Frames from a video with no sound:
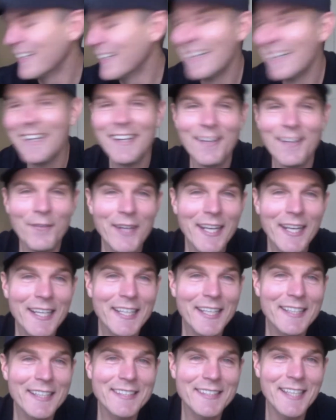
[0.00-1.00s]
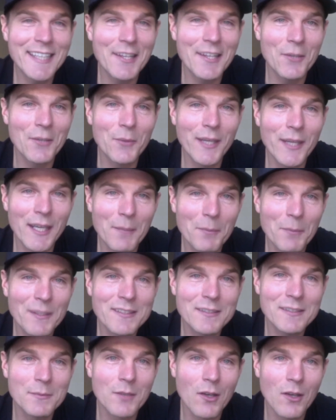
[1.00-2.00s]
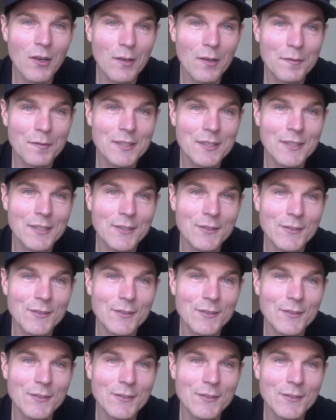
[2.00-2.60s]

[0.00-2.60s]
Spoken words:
We got to get together. We got to play some golf too.